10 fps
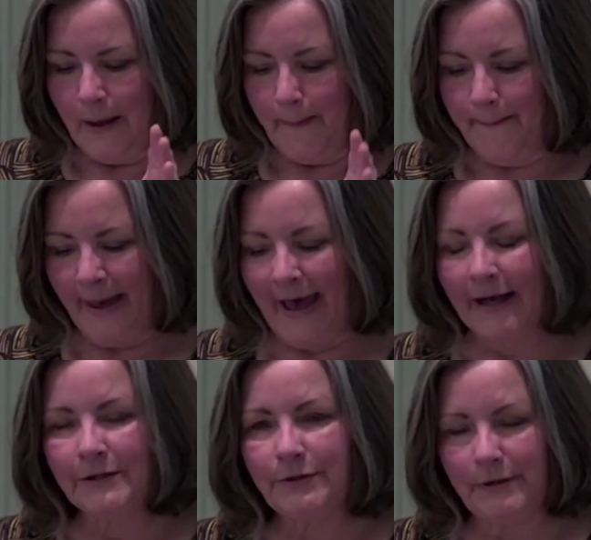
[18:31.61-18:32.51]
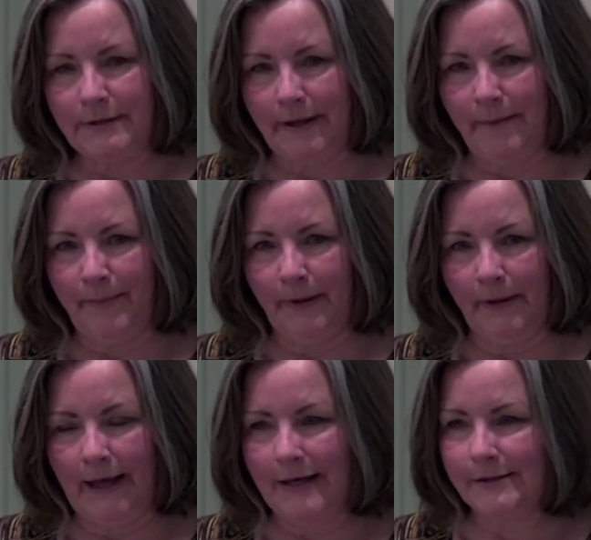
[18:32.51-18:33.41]
back to the
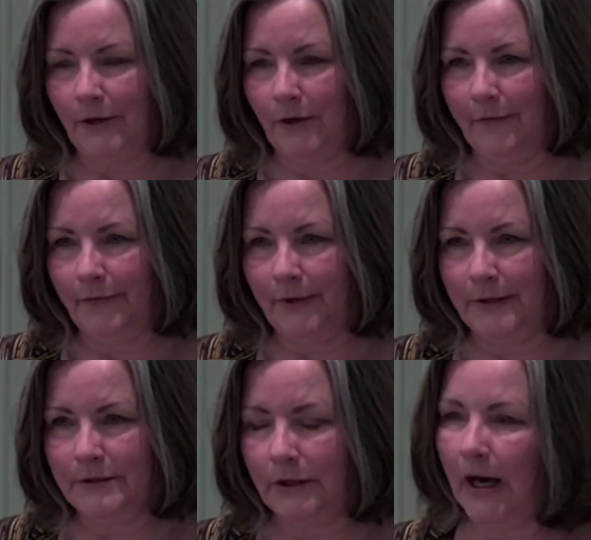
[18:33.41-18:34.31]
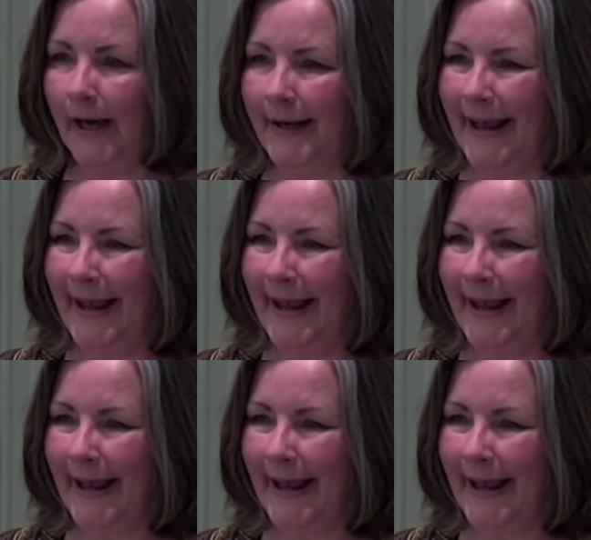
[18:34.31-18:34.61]
temple as an offering to God